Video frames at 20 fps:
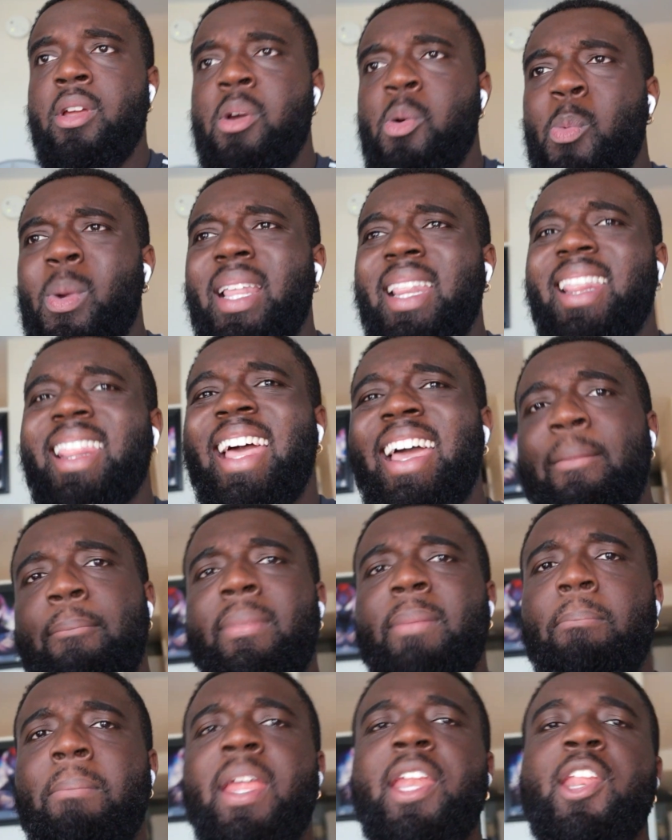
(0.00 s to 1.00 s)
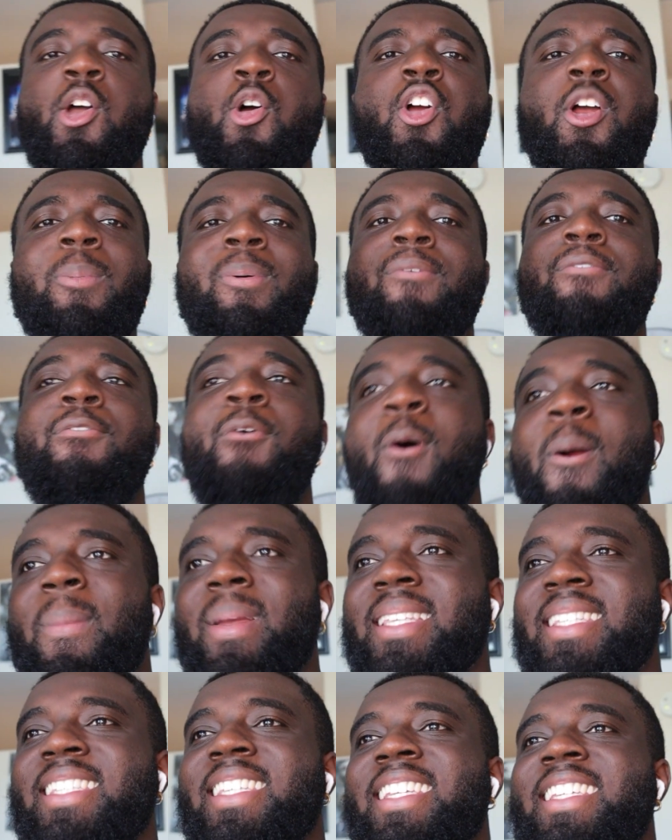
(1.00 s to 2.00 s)
we let mediocre
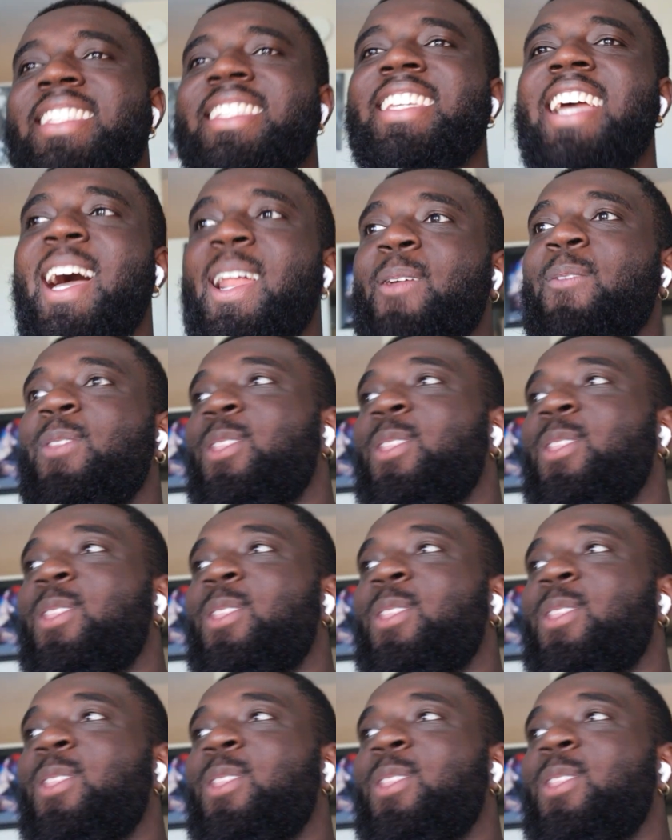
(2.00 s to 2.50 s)
performances kind of